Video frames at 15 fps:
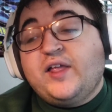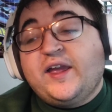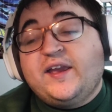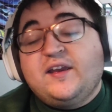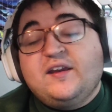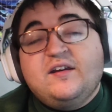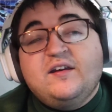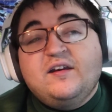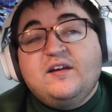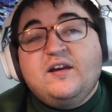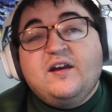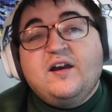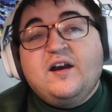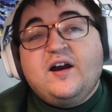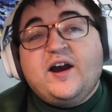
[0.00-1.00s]
like
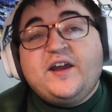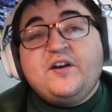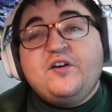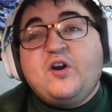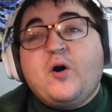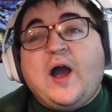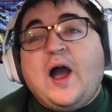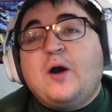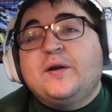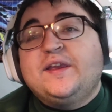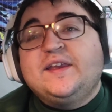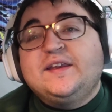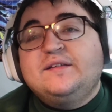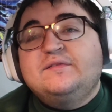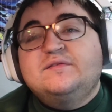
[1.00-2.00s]
I don't know how
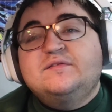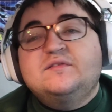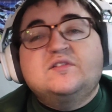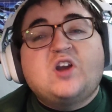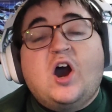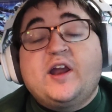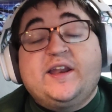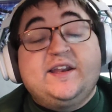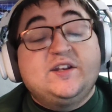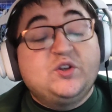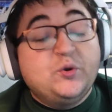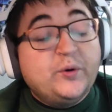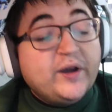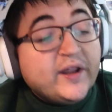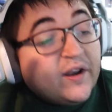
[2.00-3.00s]
he got
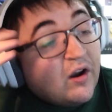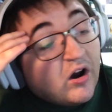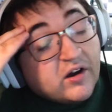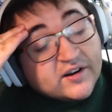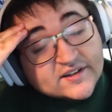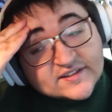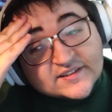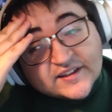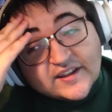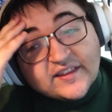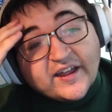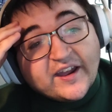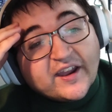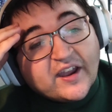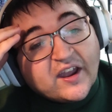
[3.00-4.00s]
into it honestly
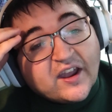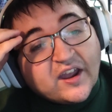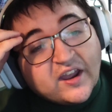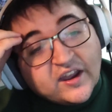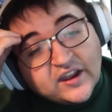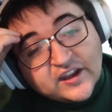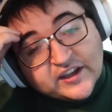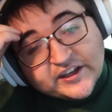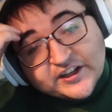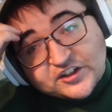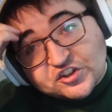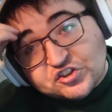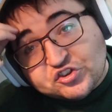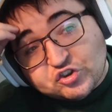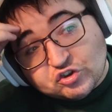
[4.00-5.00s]
like he
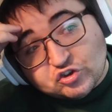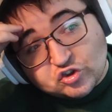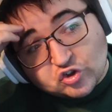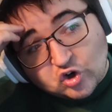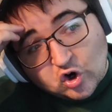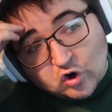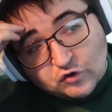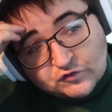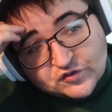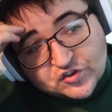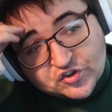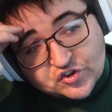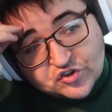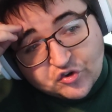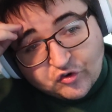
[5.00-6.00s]
just d- drove
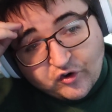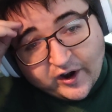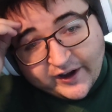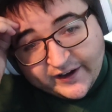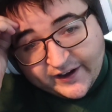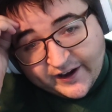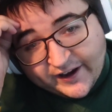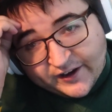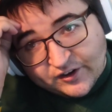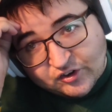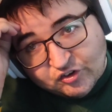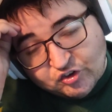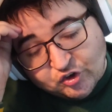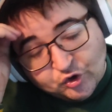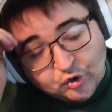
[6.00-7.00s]
straight
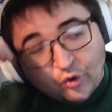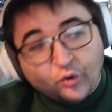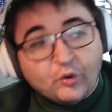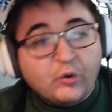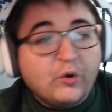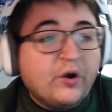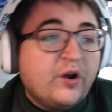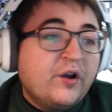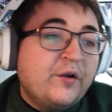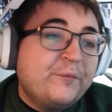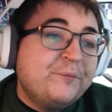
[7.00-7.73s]
into